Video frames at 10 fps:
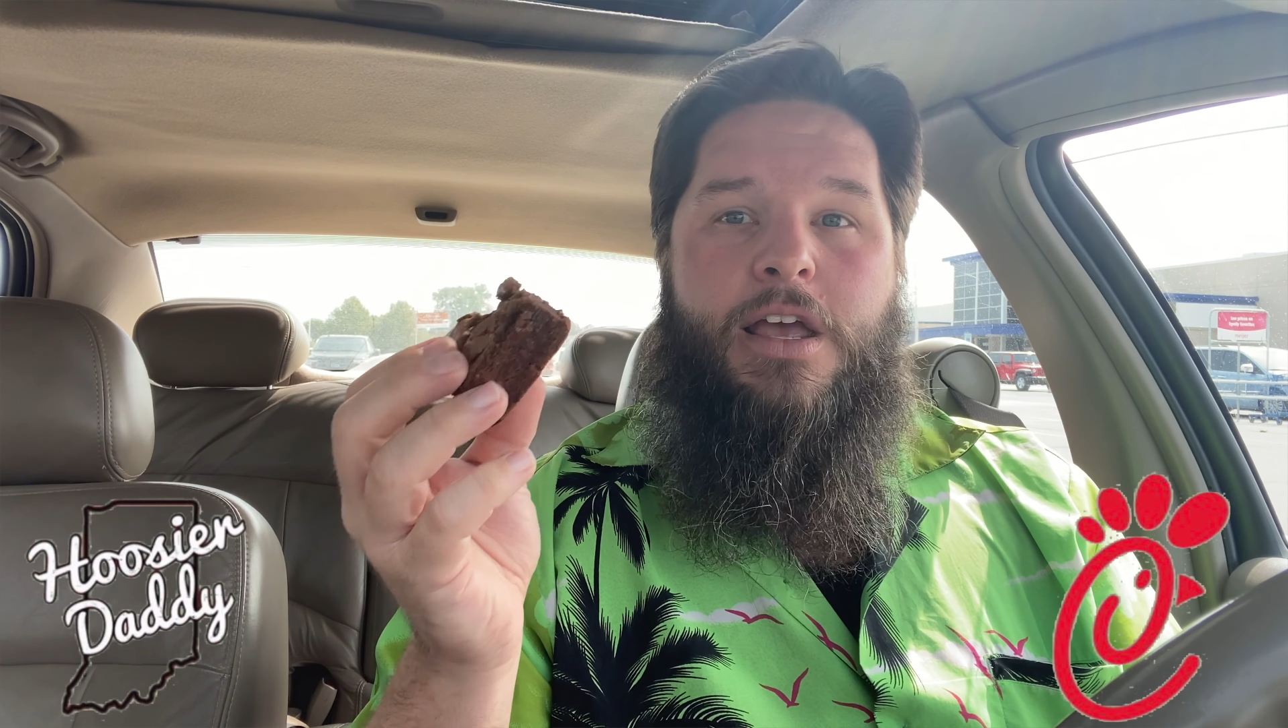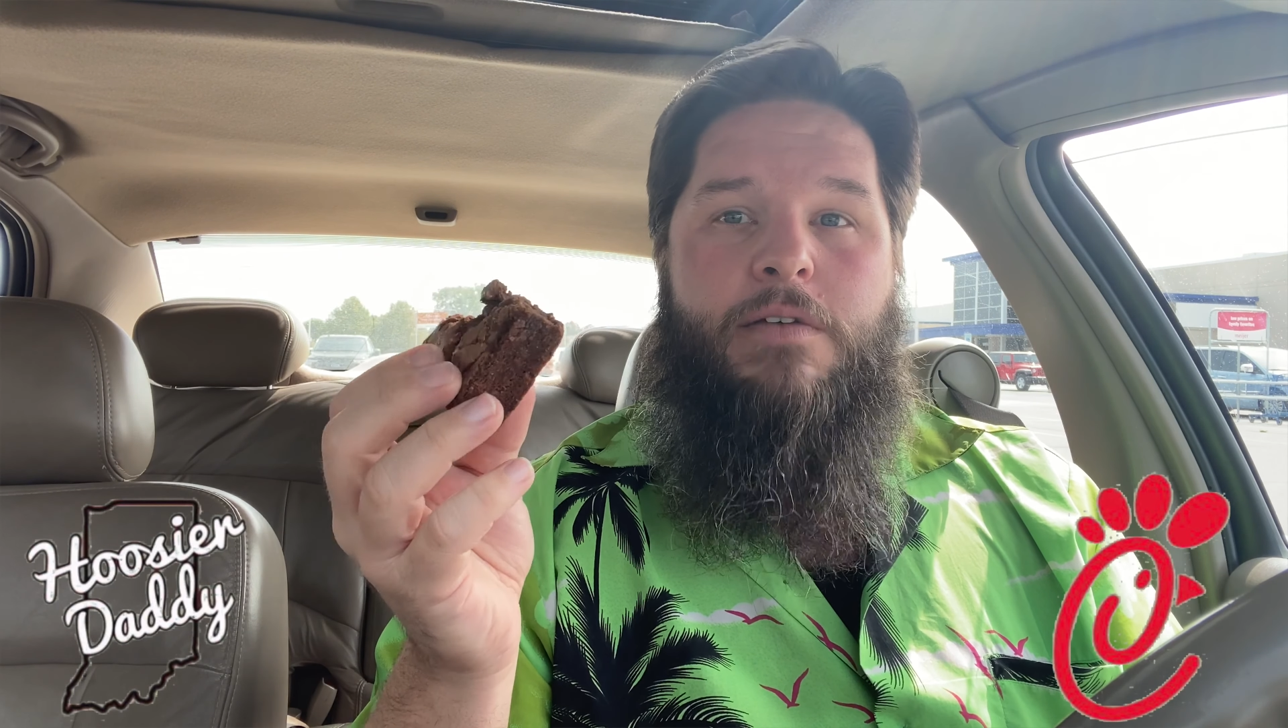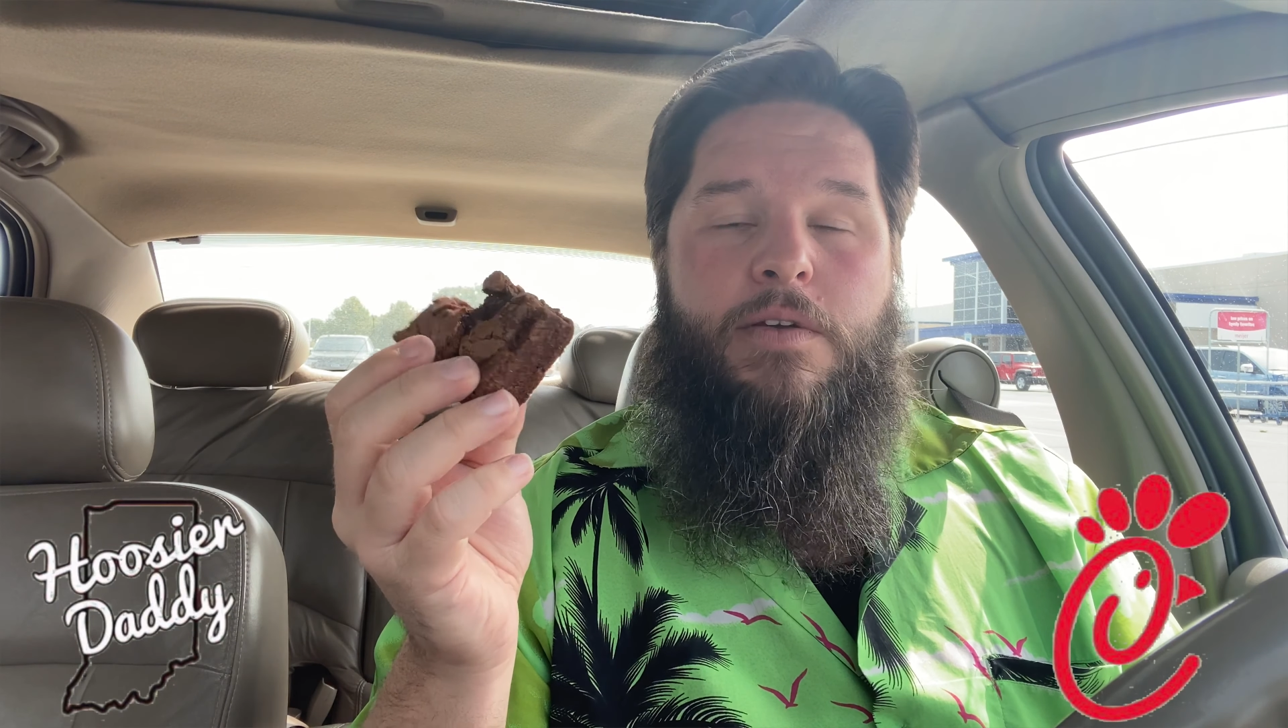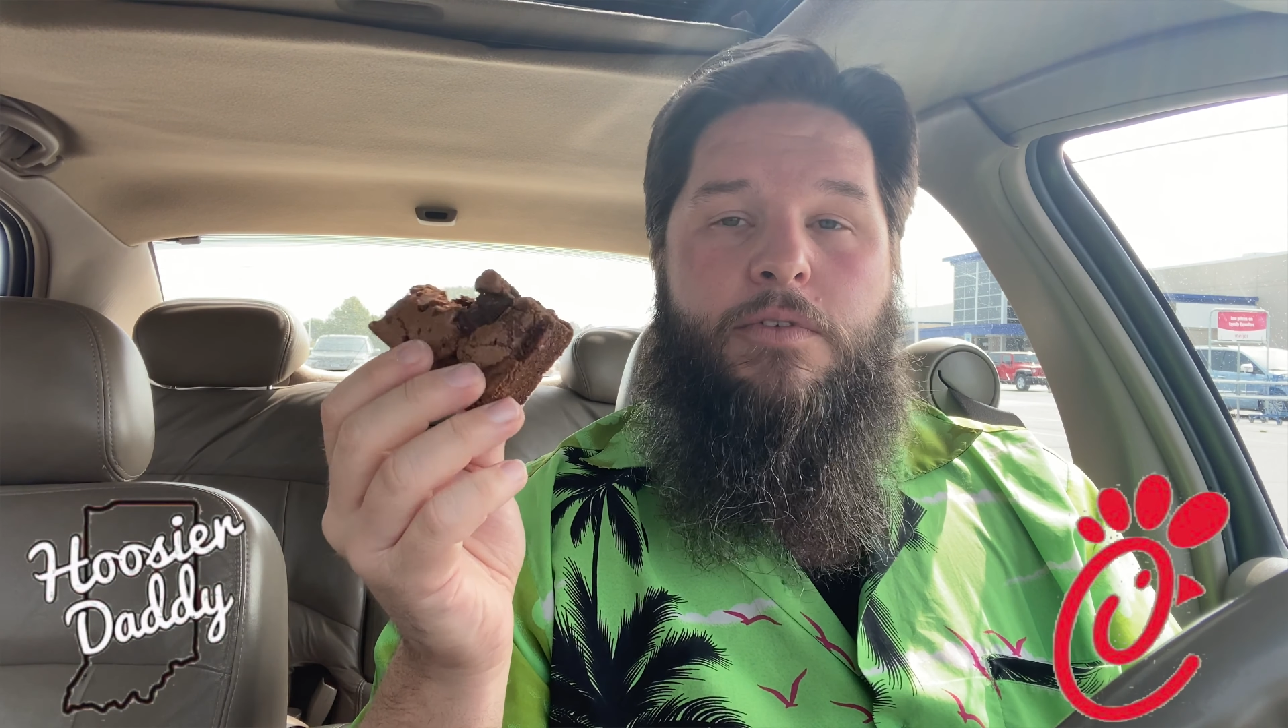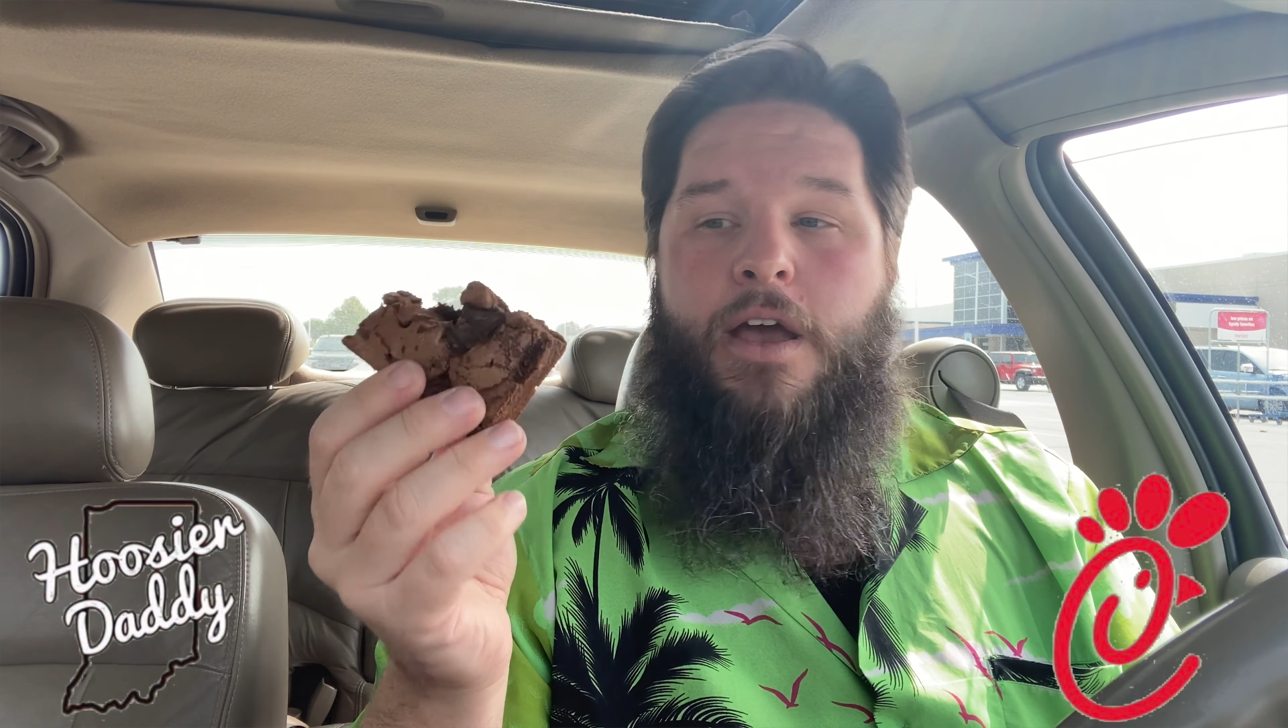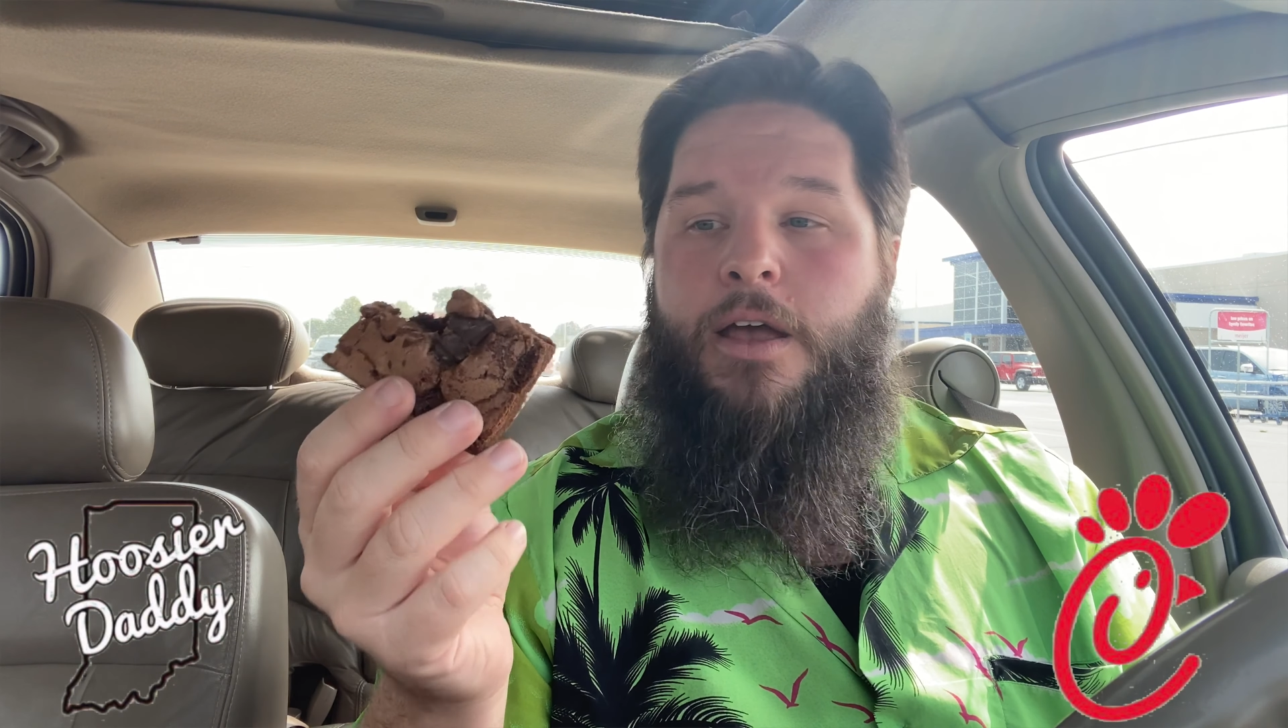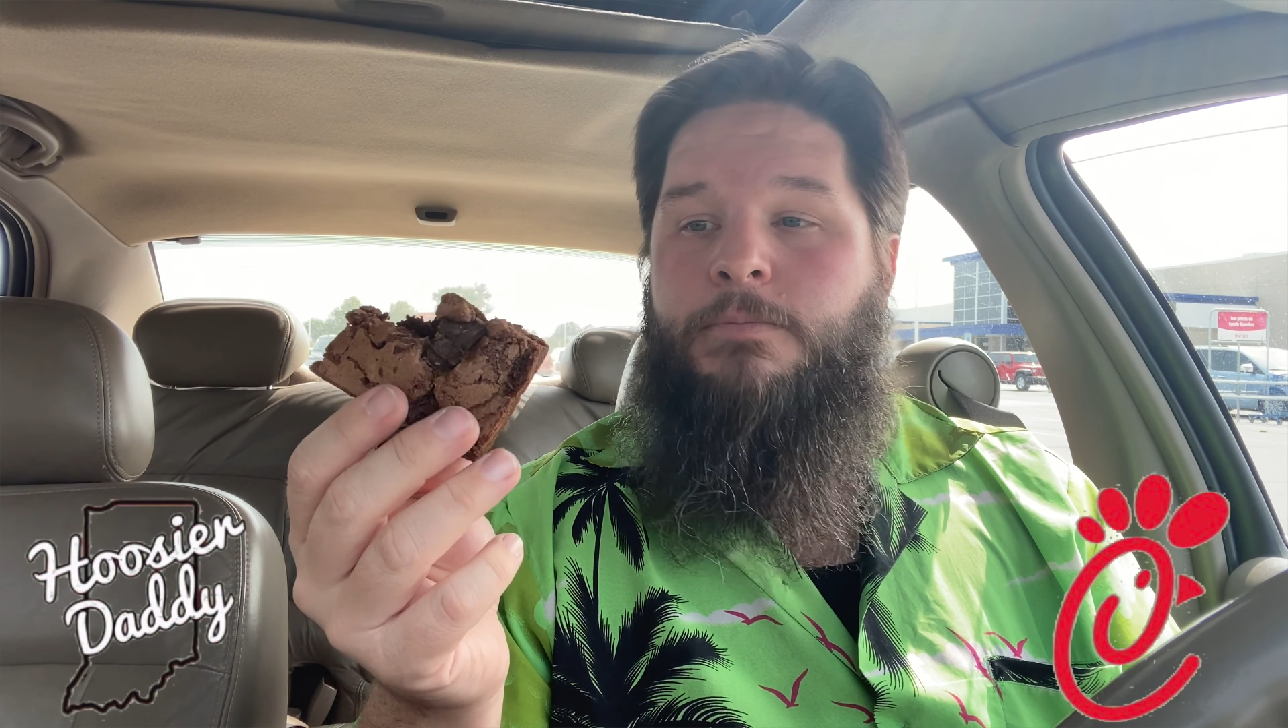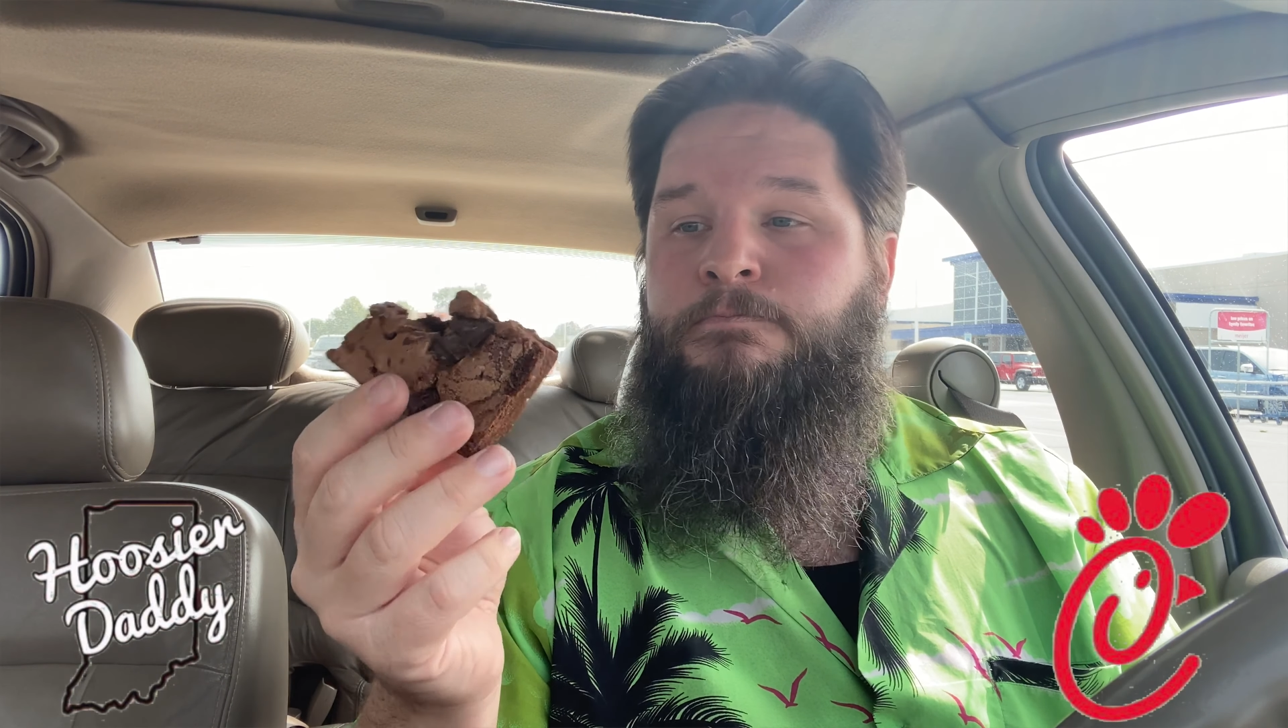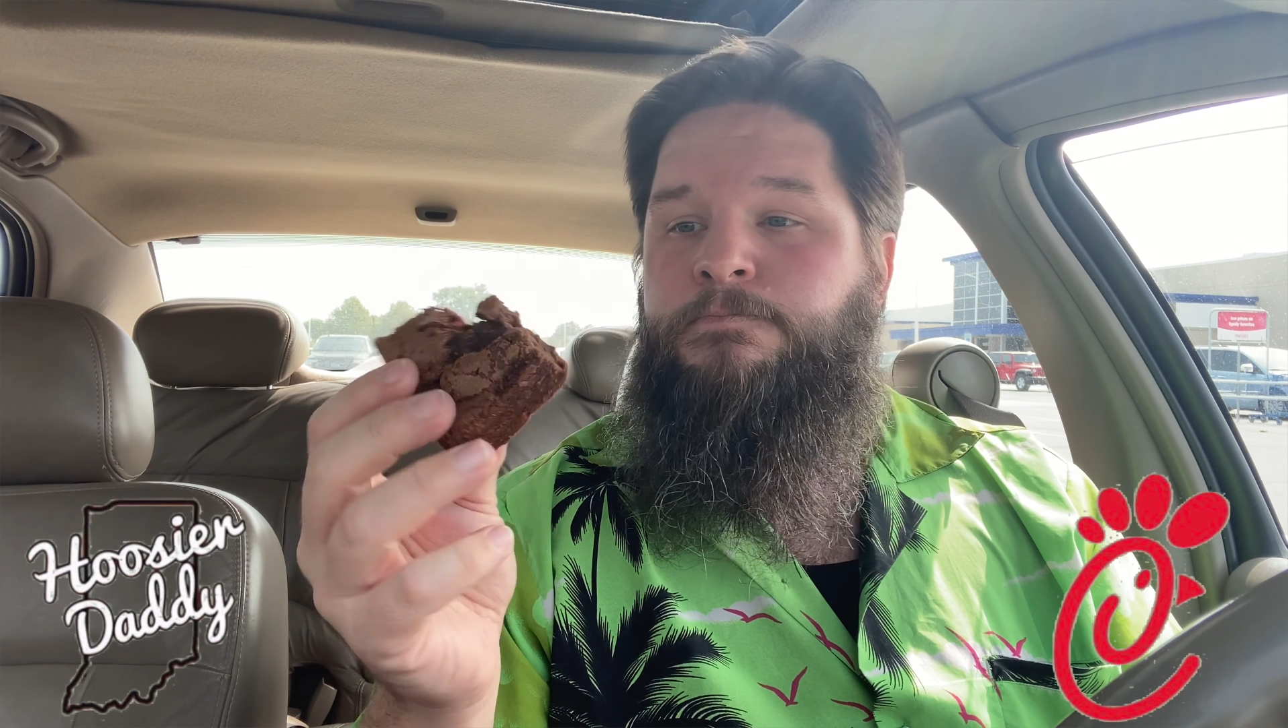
I've ever had.